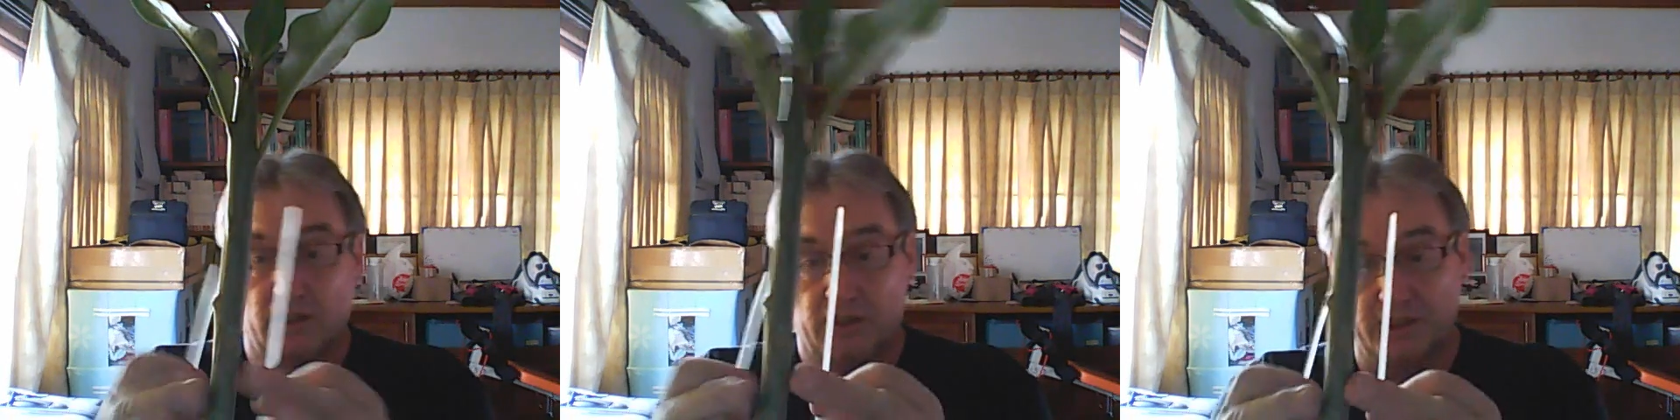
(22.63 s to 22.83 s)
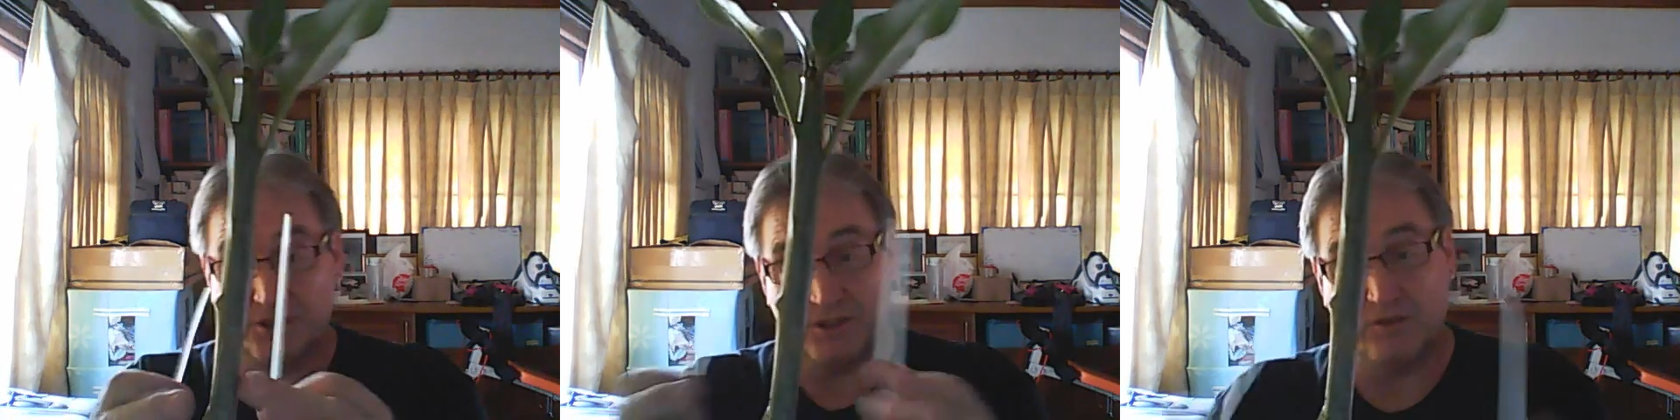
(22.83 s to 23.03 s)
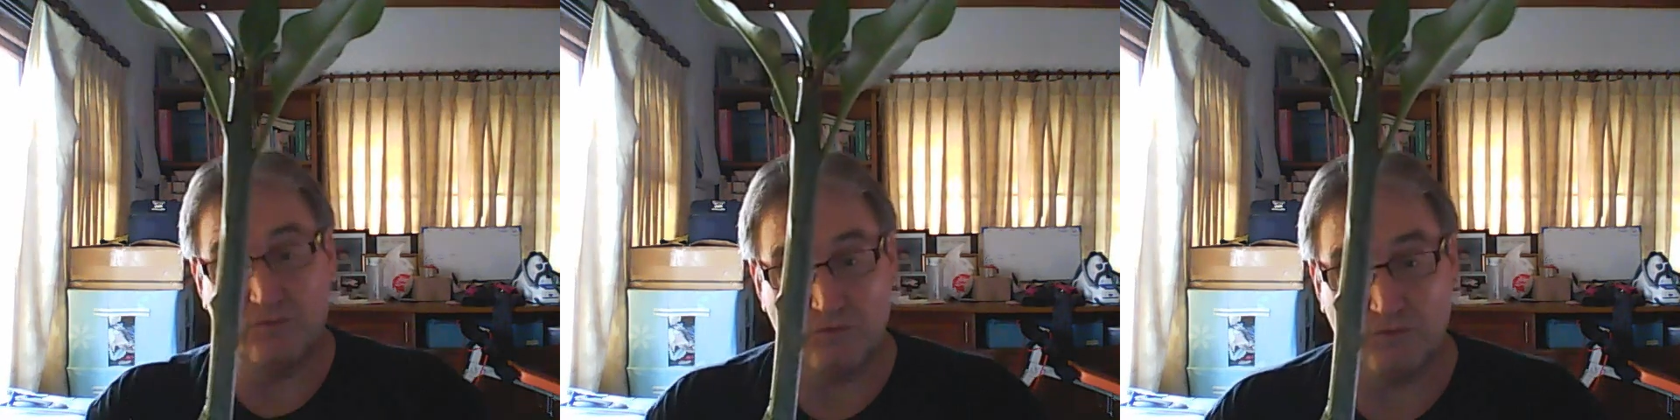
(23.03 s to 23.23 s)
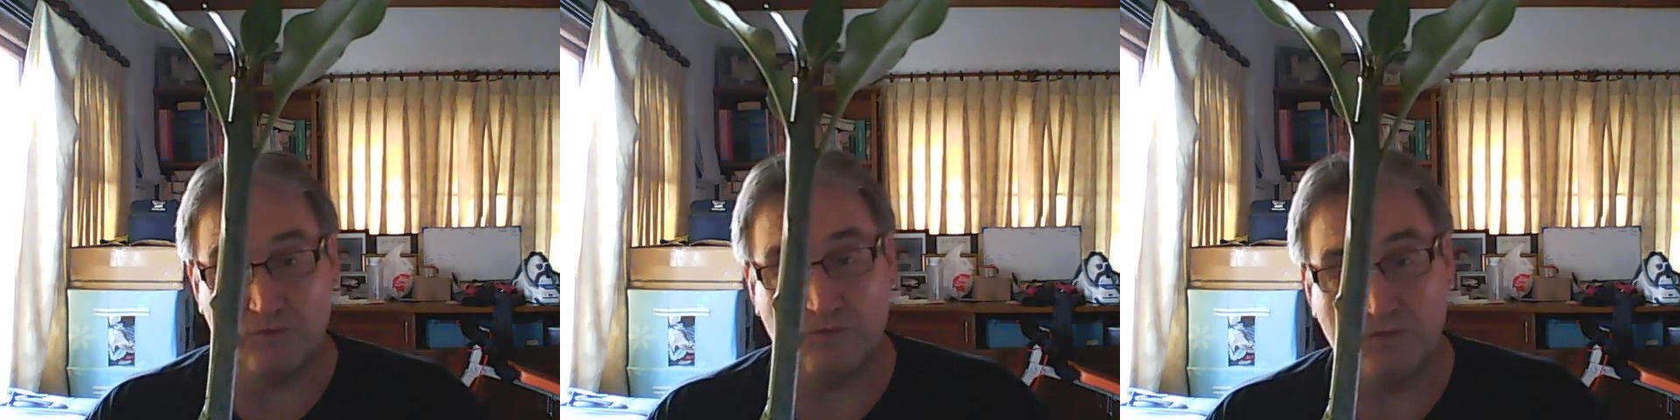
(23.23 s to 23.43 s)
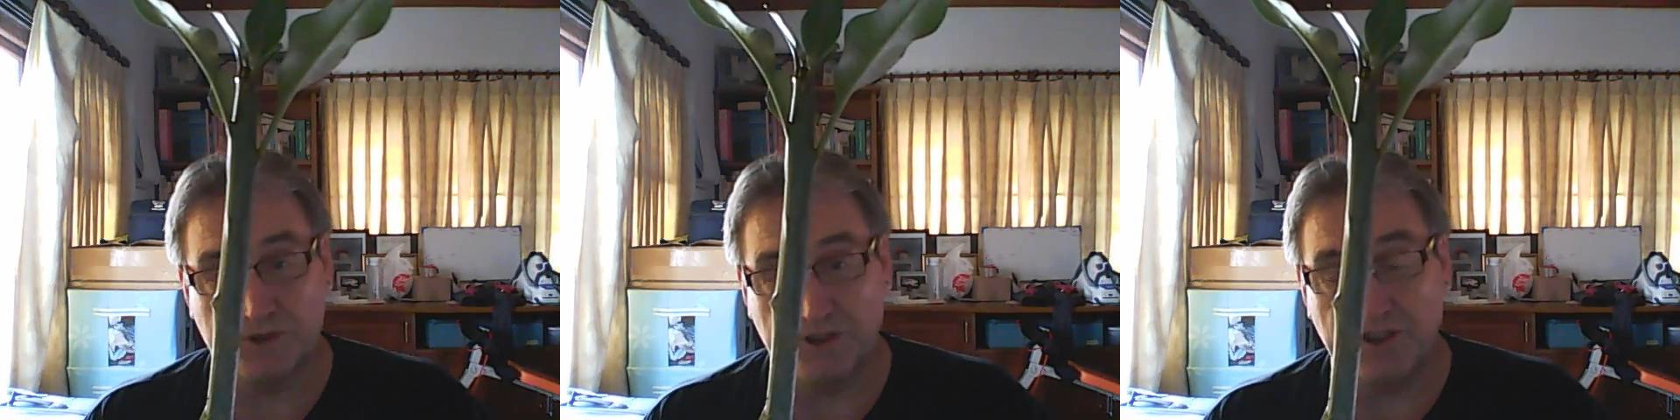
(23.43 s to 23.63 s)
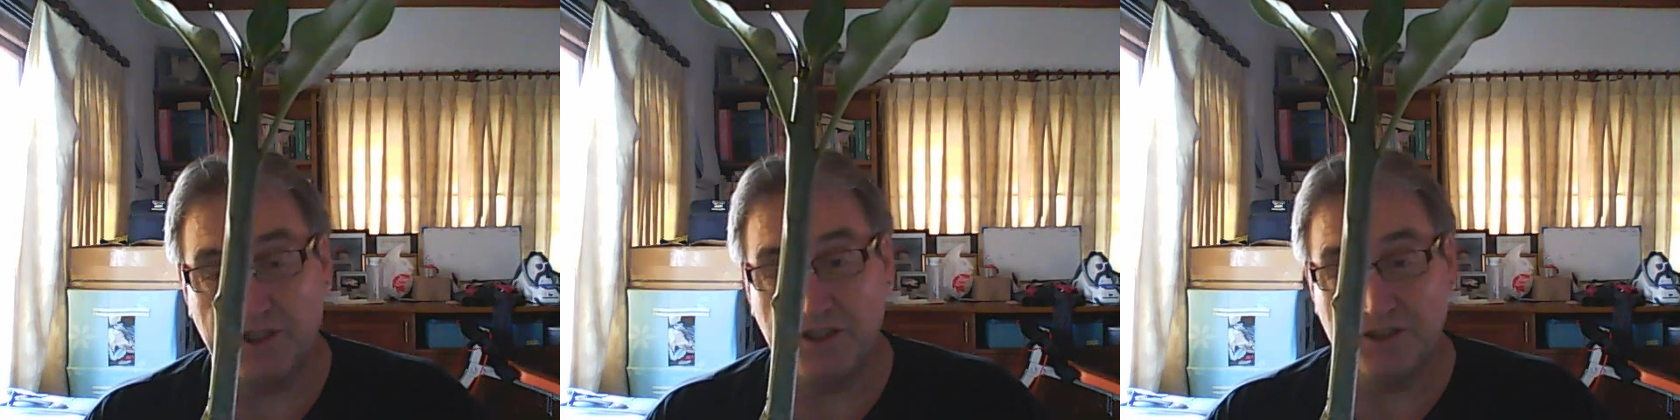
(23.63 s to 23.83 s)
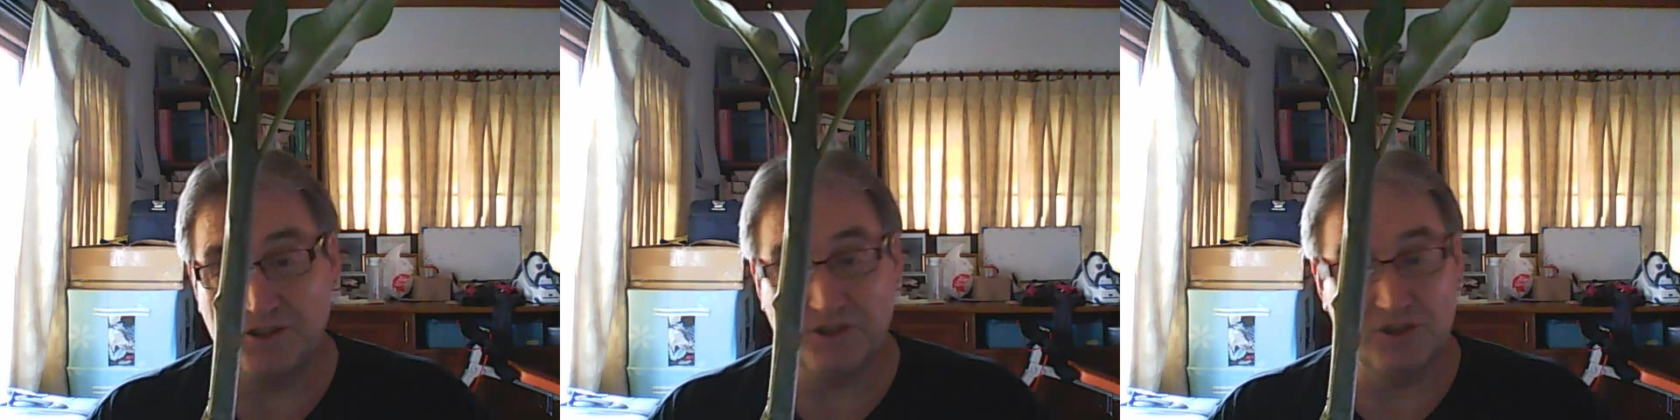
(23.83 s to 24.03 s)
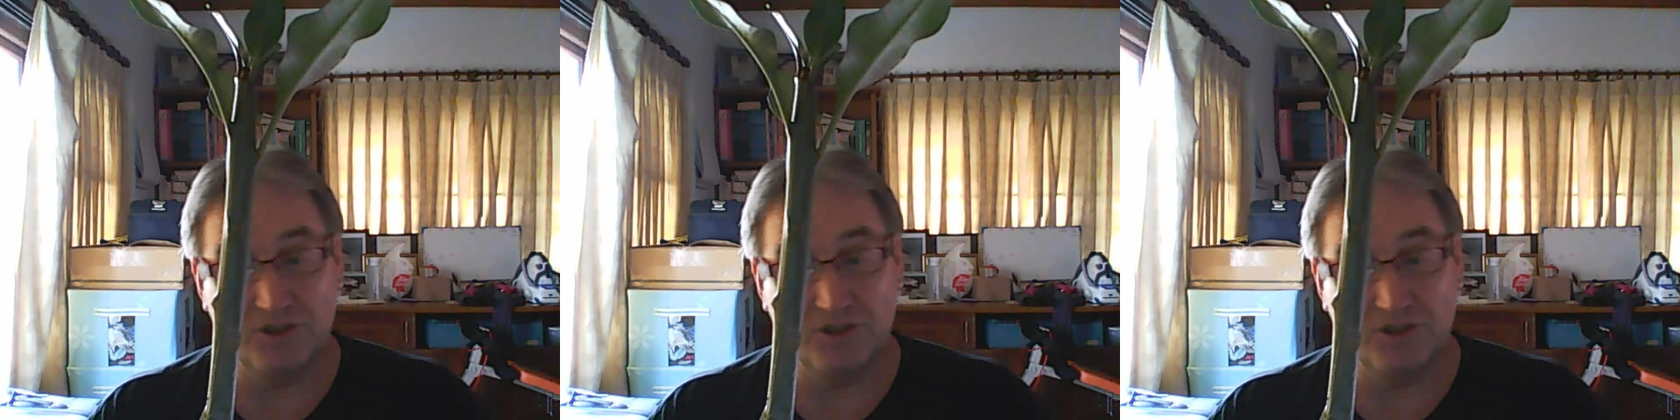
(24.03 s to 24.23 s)
This
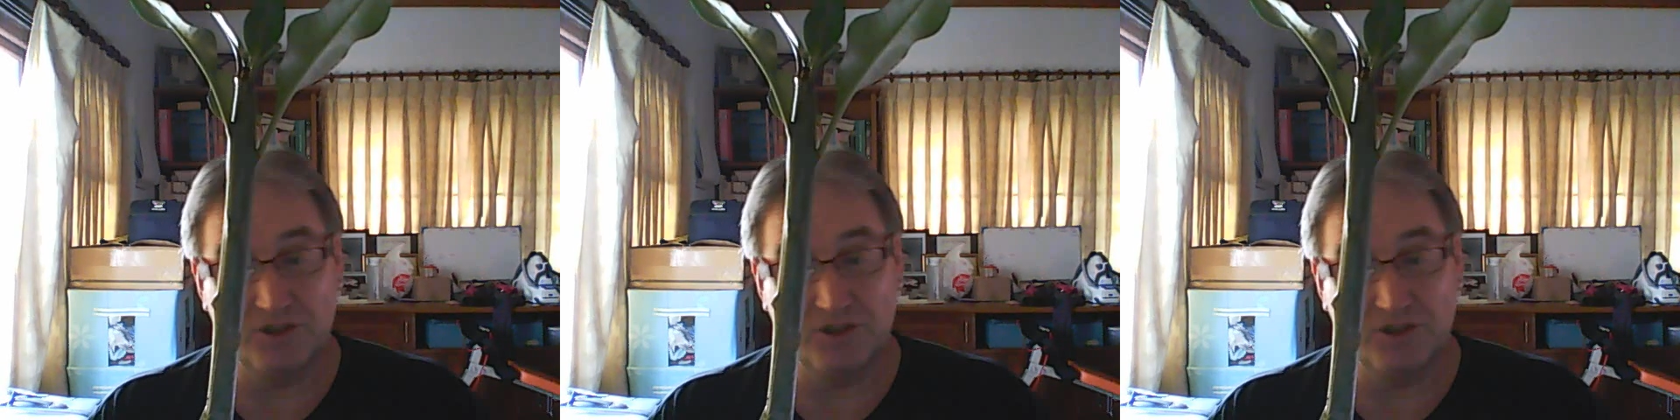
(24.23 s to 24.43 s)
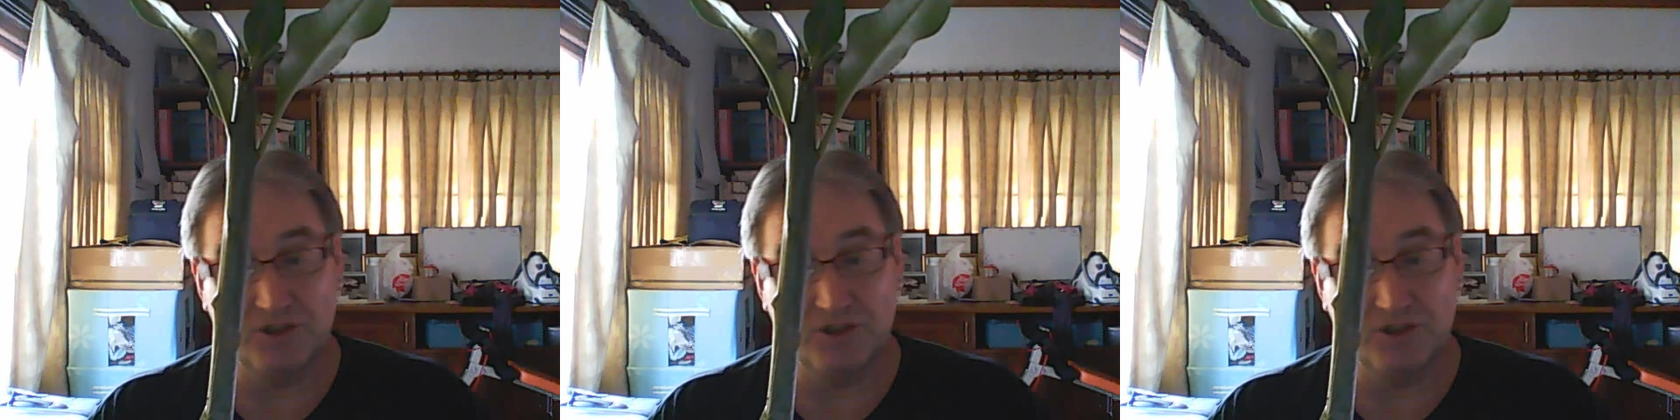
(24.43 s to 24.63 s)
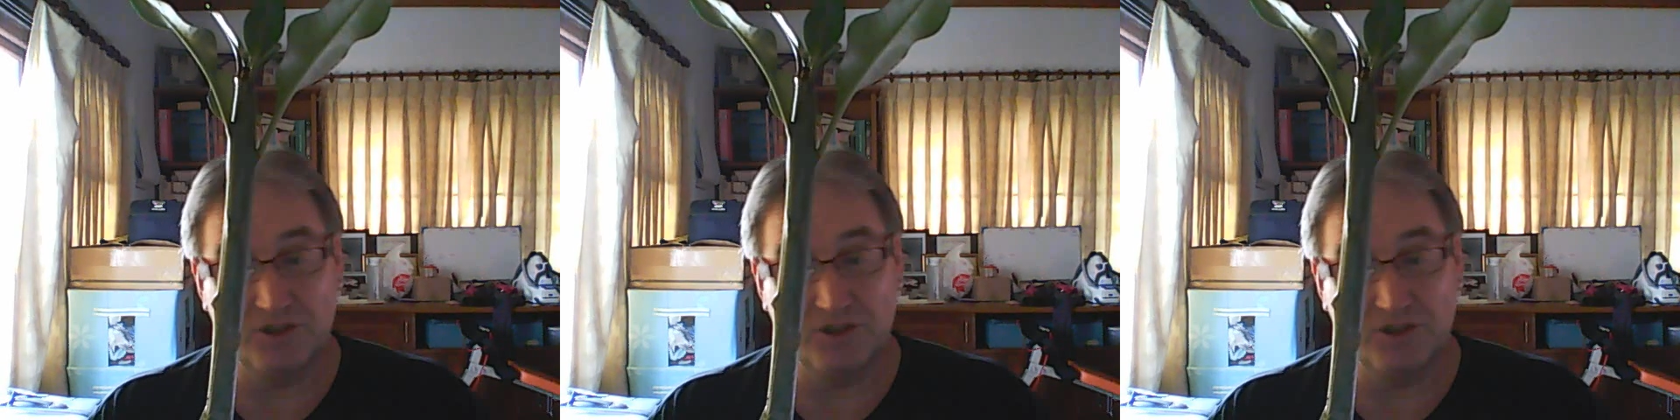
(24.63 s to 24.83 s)
seedling is